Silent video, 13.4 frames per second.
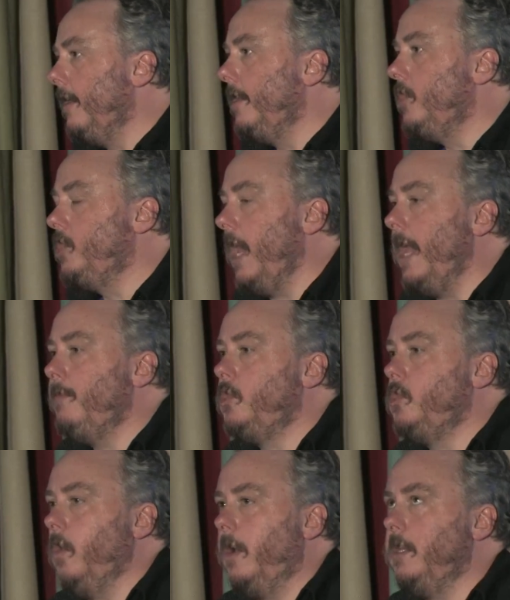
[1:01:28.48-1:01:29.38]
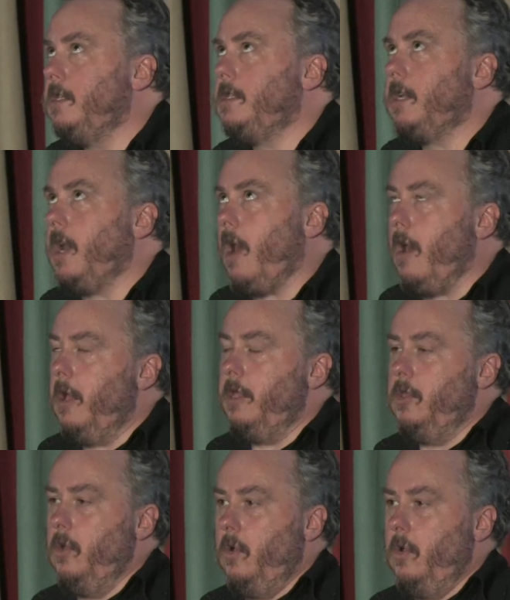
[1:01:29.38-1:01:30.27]
James Joyce,
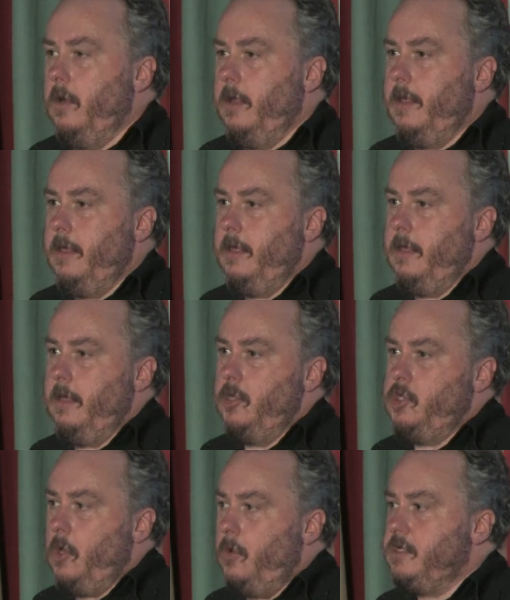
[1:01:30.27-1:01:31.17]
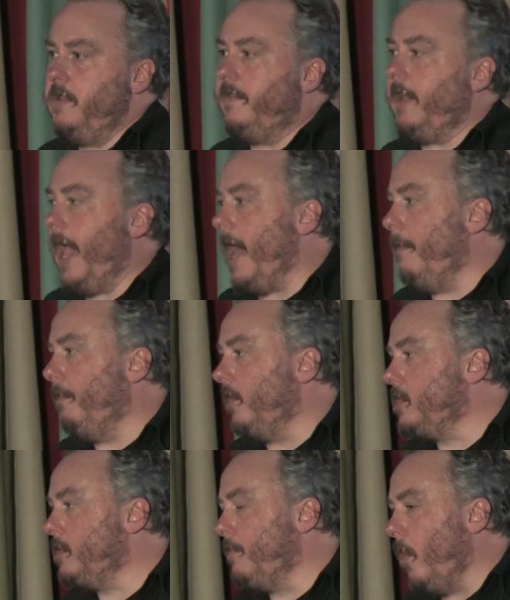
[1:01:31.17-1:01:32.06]
Carl Jung, Joseph
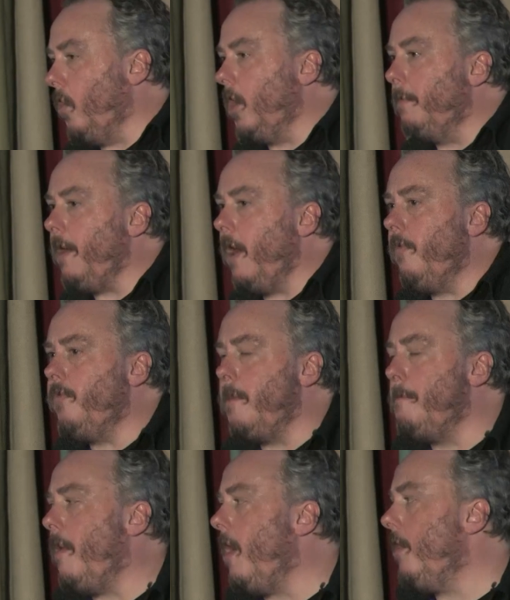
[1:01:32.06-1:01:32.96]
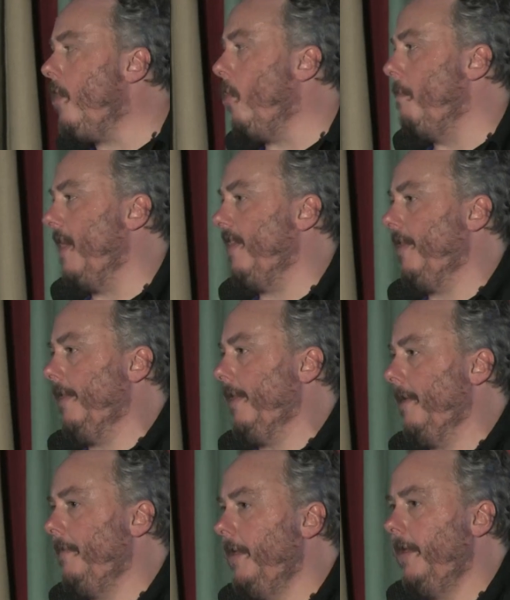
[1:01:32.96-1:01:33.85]
Campbell spoke about the monomyth.
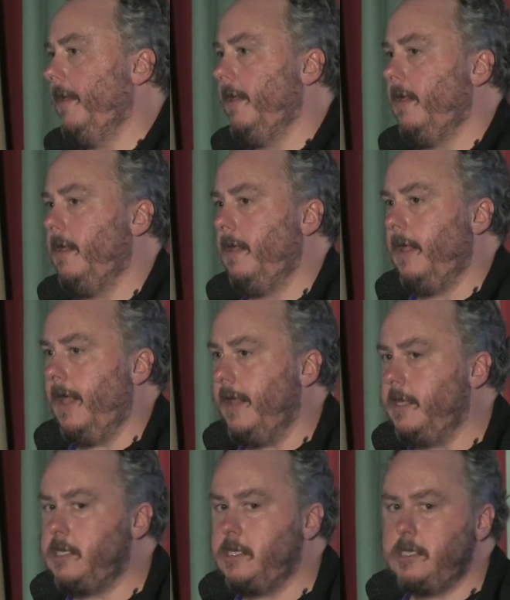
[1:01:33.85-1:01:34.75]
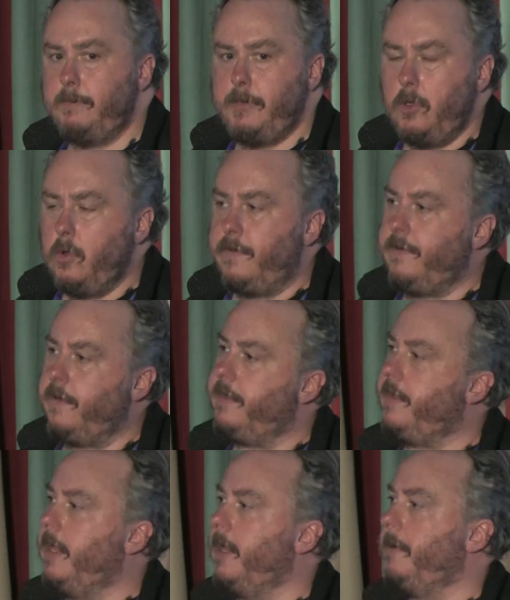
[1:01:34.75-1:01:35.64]
And this is a beautiful
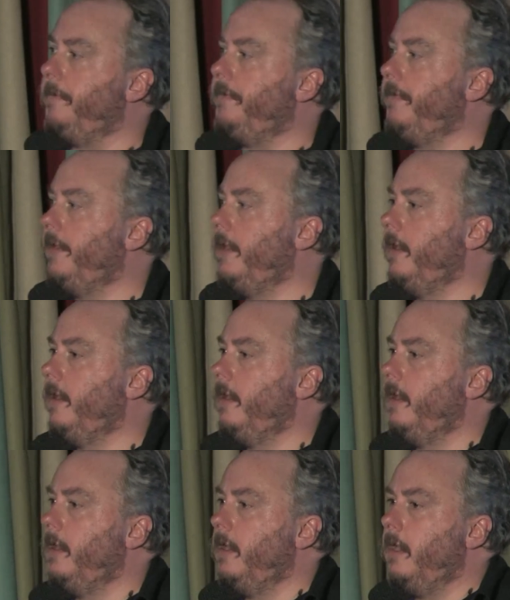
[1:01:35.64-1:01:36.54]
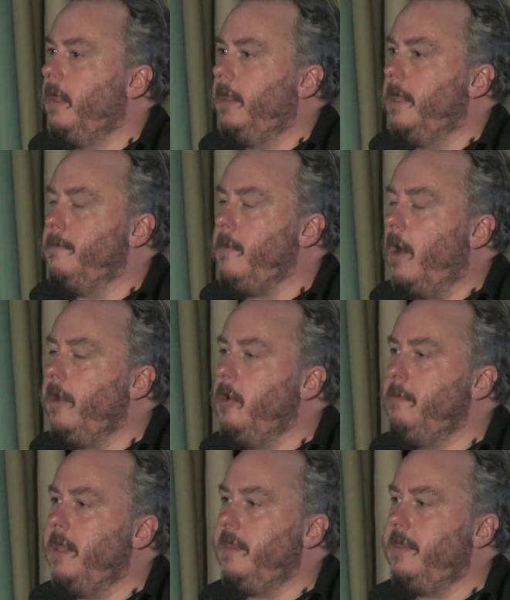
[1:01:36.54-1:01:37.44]
thing. The
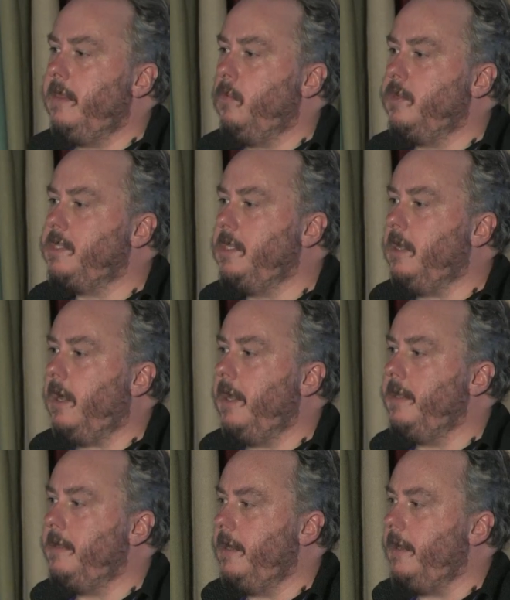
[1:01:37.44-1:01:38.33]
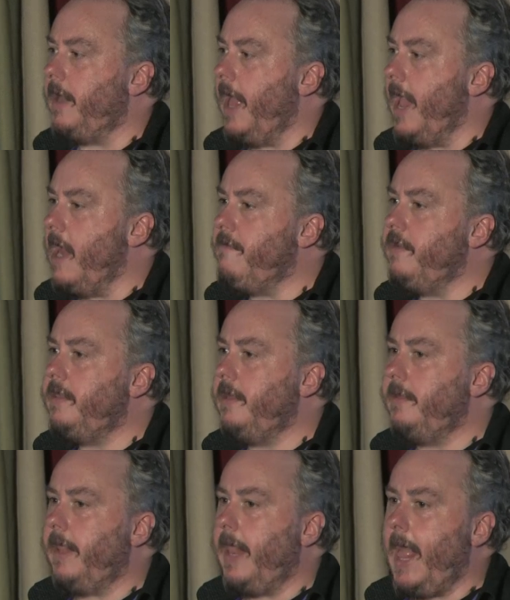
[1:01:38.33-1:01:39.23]
monomyth was the idea that
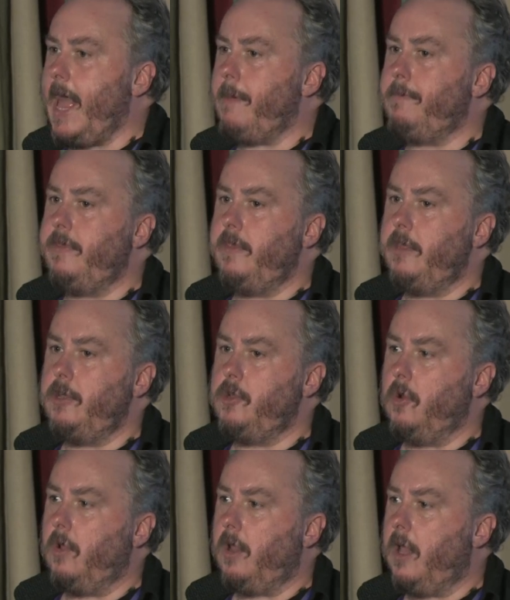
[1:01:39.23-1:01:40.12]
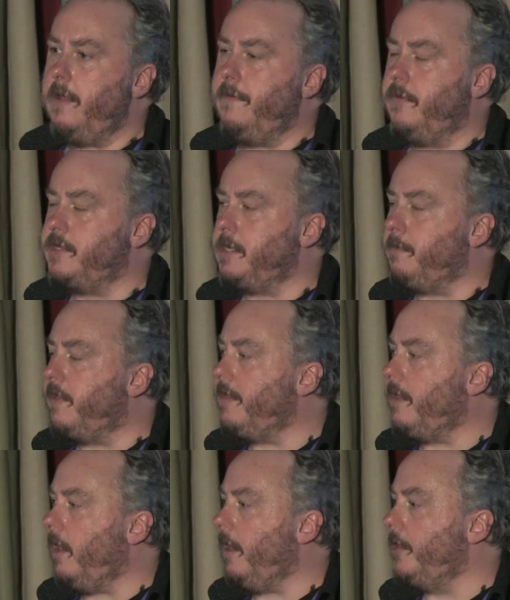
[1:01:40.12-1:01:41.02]
everything that happened in your life was a
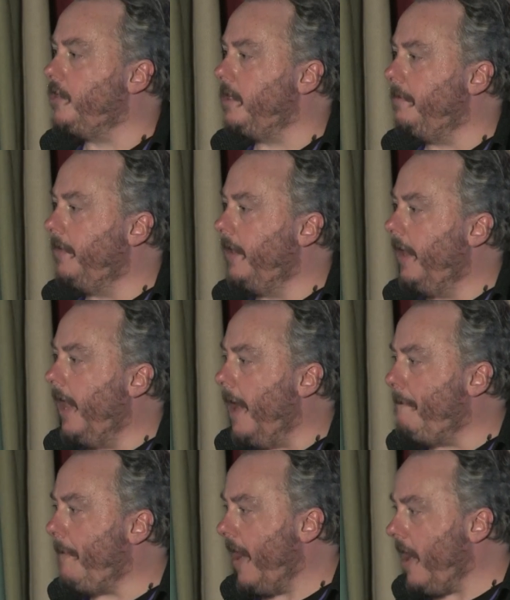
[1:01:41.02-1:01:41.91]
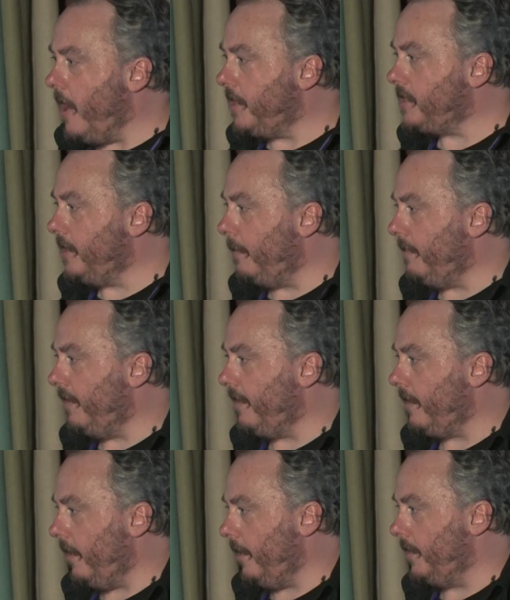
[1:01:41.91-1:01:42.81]
mythology, a personal
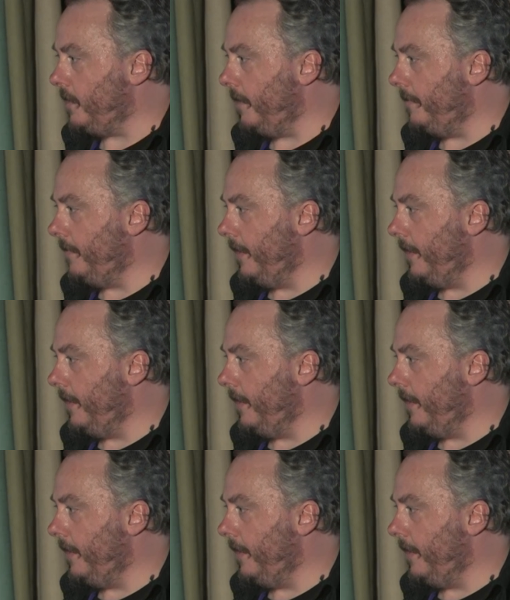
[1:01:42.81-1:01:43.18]
mythology.